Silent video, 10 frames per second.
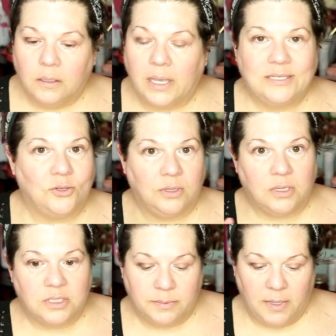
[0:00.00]
Okay, so that
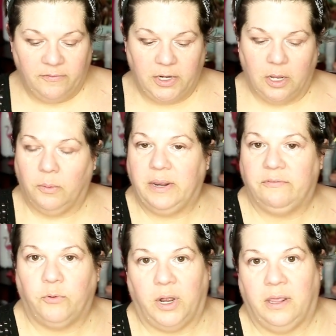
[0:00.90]
this video ain't
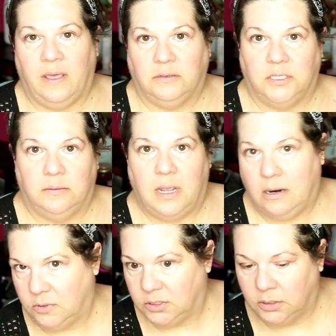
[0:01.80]
40,000
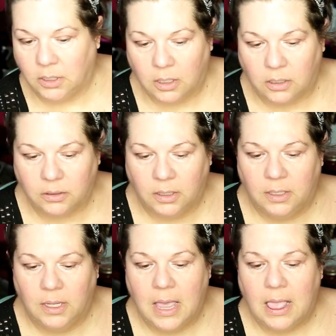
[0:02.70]
hours
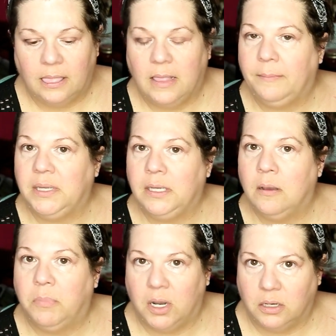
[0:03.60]
long, let me
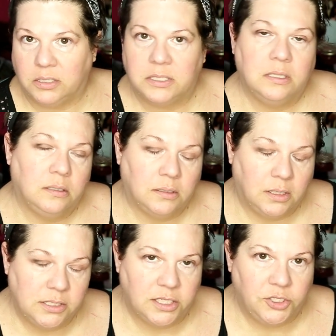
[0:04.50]
pause,
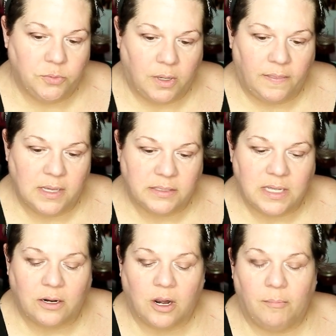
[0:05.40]
continue on this,
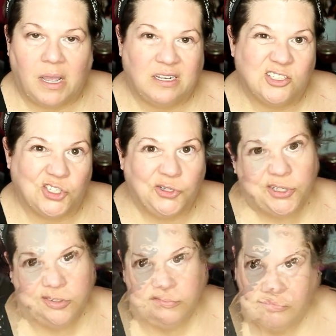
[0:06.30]
and I'll come back and show
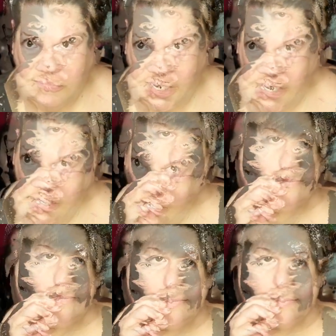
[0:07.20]
you what I ended up
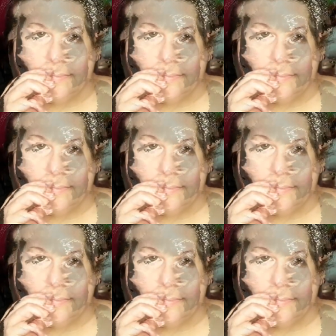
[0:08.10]
with.